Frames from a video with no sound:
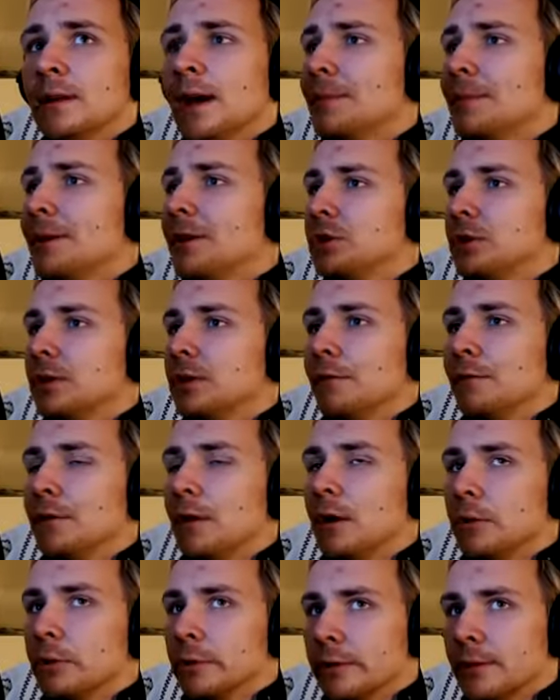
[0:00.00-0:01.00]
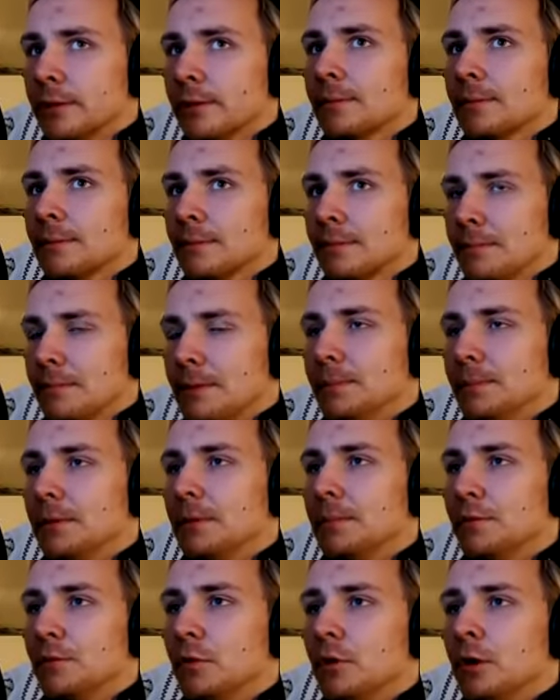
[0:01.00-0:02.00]
I mentioned the Flores people
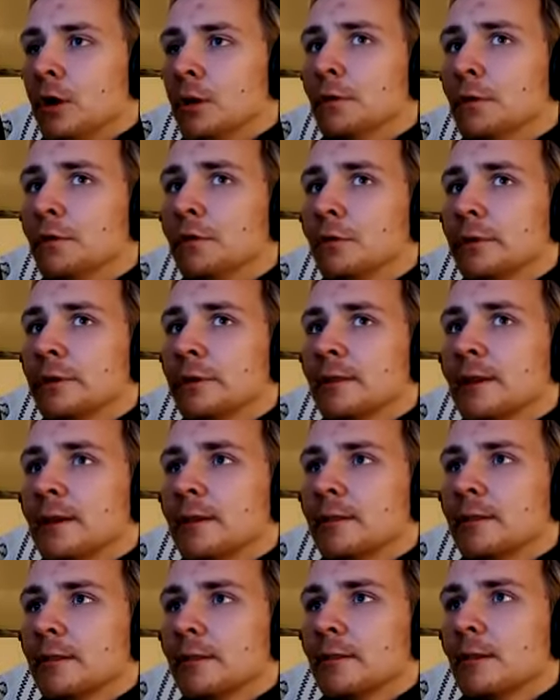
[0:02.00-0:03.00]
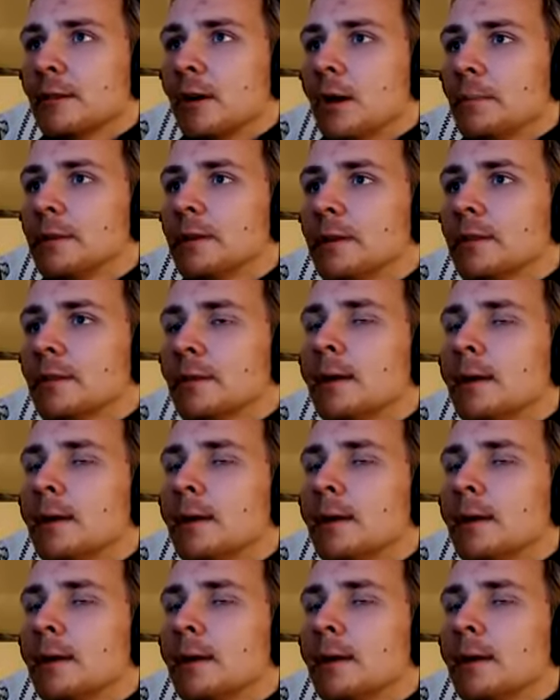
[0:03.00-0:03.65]
before, Homo floresiensis, the hobbits. Yes.